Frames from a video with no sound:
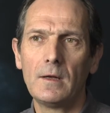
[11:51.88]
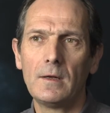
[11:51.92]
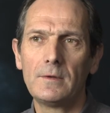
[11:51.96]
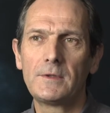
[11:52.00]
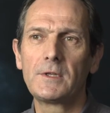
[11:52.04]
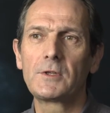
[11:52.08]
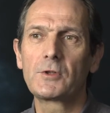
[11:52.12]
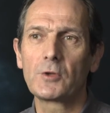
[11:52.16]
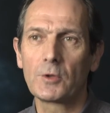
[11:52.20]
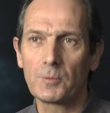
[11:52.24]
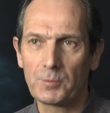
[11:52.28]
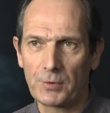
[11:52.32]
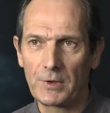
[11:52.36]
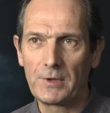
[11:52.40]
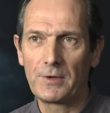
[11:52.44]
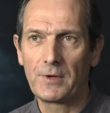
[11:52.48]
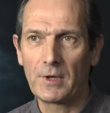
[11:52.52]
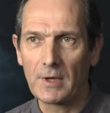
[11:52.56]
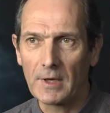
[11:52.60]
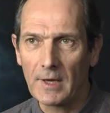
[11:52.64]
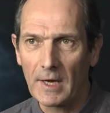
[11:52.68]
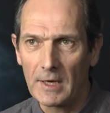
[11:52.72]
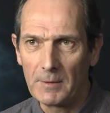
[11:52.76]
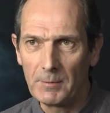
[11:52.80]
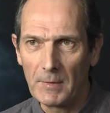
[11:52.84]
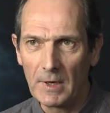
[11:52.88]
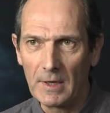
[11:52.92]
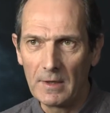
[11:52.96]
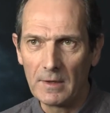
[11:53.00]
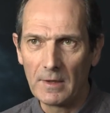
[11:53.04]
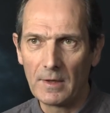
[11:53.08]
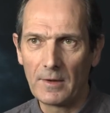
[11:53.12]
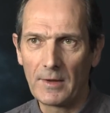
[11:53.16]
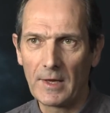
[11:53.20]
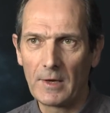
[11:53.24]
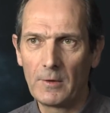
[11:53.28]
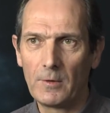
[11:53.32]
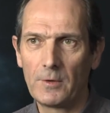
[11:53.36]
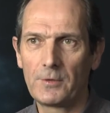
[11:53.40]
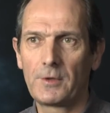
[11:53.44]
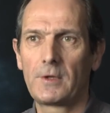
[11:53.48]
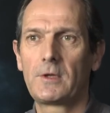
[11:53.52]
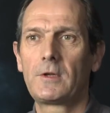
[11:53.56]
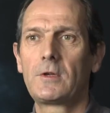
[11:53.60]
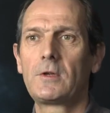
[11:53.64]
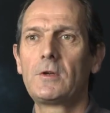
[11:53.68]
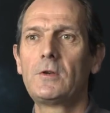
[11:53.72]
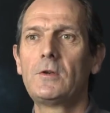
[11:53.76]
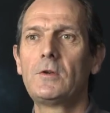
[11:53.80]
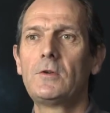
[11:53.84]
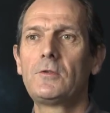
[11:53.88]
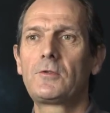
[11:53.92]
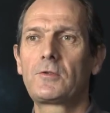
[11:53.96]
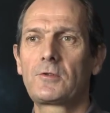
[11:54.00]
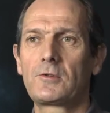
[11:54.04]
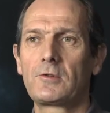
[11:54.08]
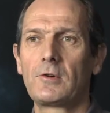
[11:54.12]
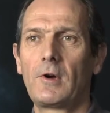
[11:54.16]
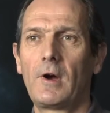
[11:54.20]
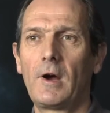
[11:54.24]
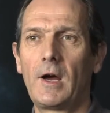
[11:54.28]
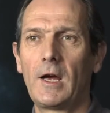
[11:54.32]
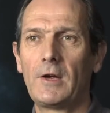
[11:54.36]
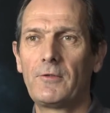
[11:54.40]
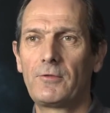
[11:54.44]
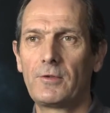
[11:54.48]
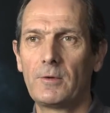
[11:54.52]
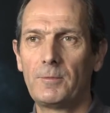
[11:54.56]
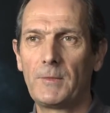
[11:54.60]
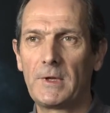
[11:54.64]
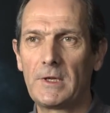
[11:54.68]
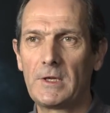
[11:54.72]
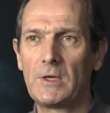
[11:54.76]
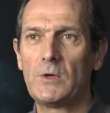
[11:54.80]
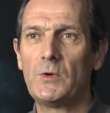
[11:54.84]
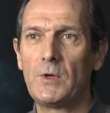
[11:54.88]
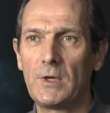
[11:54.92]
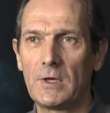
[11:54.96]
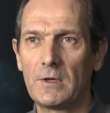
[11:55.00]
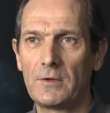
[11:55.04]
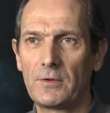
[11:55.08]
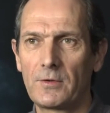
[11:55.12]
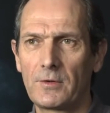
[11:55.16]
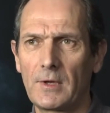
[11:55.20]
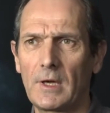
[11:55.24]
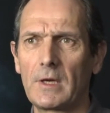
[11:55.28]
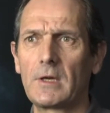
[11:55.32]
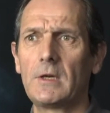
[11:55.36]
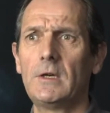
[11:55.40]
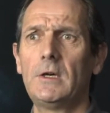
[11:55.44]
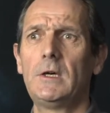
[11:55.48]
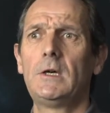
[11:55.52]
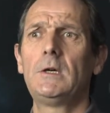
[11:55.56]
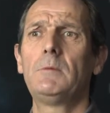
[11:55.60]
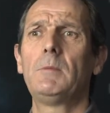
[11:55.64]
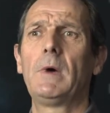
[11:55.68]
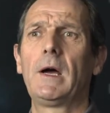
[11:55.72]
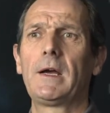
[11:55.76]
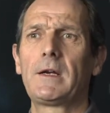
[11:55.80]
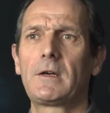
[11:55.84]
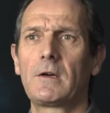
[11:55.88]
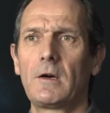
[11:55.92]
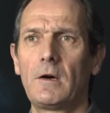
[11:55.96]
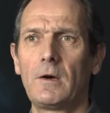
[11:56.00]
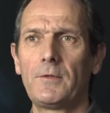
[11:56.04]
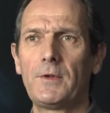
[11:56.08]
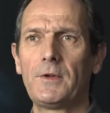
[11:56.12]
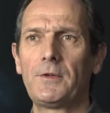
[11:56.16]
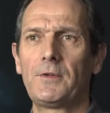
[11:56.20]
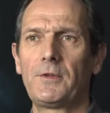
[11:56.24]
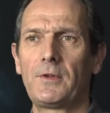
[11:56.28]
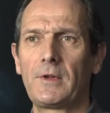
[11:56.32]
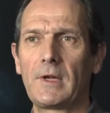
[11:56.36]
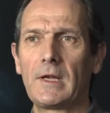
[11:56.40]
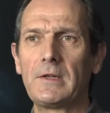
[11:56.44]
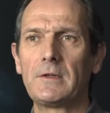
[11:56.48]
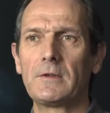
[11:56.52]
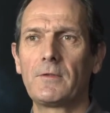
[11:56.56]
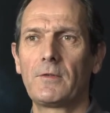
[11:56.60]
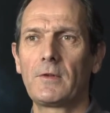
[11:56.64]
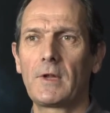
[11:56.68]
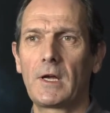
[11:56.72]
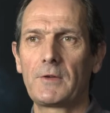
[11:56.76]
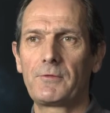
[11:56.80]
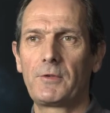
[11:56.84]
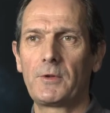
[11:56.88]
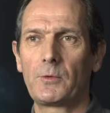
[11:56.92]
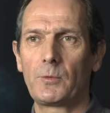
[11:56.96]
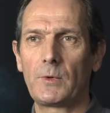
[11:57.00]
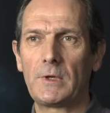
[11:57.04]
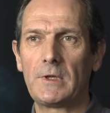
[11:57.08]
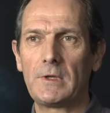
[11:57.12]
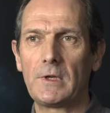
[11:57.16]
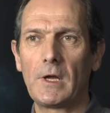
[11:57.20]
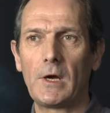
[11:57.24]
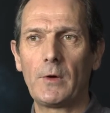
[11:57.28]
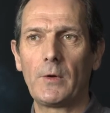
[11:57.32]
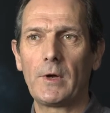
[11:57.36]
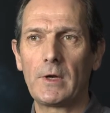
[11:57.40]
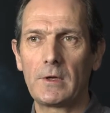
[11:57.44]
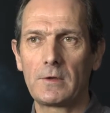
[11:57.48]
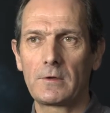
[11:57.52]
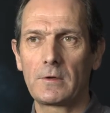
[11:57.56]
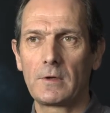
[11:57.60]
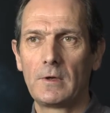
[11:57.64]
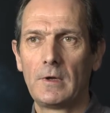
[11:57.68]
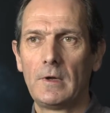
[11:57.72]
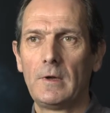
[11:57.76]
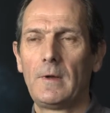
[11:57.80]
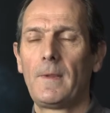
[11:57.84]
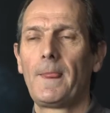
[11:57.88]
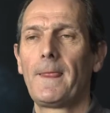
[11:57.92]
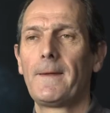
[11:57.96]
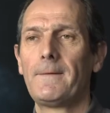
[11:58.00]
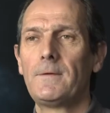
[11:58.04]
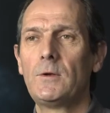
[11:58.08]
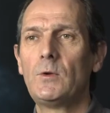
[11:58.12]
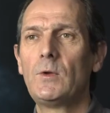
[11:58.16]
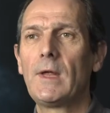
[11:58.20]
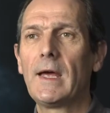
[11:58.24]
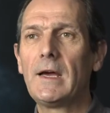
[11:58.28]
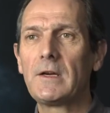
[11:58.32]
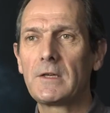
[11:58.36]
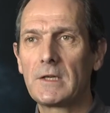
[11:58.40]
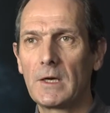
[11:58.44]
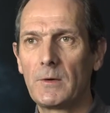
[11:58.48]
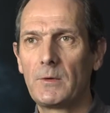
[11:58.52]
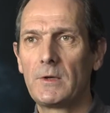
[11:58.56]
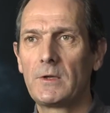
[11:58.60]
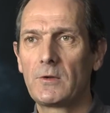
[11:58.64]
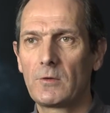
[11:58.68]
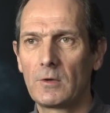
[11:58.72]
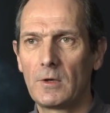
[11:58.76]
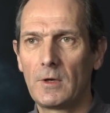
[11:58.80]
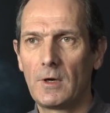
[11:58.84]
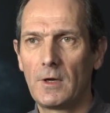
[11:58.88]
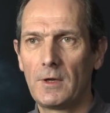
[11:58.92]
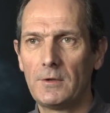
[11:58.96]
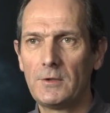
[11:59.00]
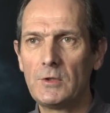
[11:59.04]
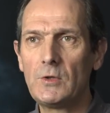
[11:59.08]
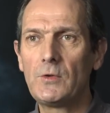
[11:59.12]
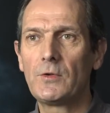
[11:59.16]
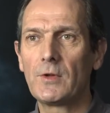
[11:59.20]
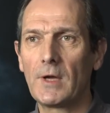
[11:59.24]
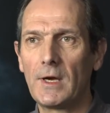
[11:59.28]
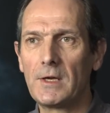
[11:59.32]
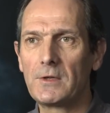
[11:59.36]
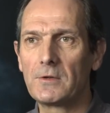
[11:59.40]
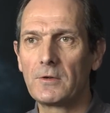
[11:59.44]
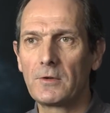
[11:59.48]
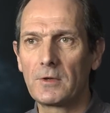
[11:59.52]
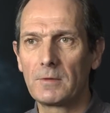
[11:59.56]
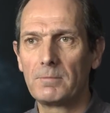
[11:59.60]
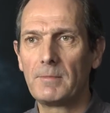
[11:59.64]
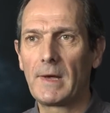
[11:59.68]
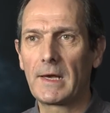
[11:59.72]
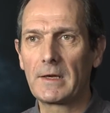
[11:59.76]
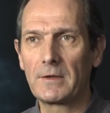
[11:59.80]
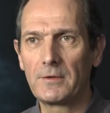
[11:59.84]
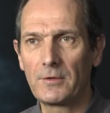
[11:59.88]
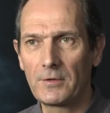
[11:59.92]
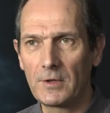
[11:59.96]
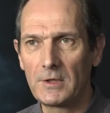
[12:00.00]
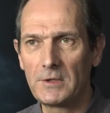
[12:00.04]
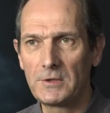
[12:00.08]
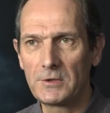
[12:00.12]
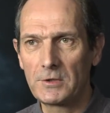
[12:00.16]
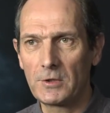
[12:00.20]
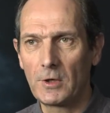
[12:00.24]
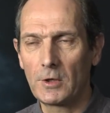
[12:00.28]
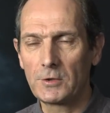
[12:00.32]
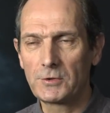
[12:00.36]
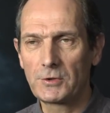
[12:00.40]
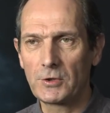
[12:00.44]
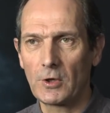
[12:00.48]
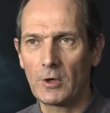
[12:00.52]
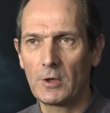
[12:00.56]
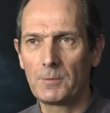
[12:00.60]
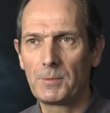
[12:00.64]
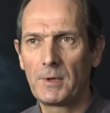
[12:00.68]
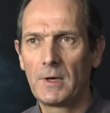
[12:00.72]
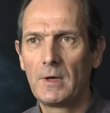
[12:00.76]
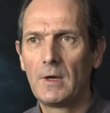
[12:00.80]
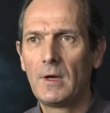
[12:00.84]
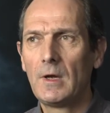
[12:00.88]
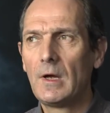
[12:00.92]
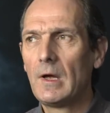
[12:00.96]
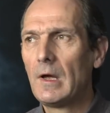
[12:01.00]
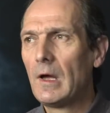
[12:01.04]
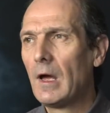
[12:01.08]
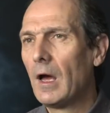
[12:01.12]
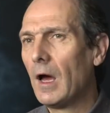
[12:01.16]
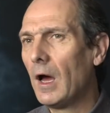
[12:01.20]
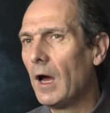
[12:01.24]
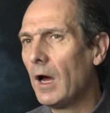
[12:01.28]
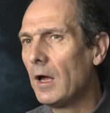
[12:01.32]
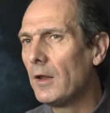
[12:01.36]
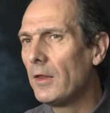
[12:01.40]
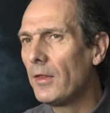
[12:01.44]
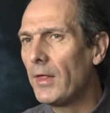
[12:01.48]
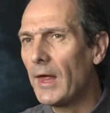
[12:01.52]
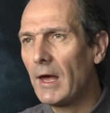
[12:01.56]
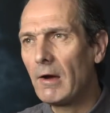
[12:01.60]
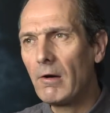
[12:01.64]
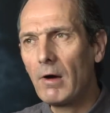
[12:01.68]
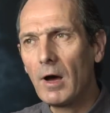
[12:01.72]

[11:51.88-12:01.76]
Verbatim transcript: digital printing came in, there was a huge cry from the union saying, oh my God, this is the end of life as we know it. You now go into a newsagent, a magazine shop, and there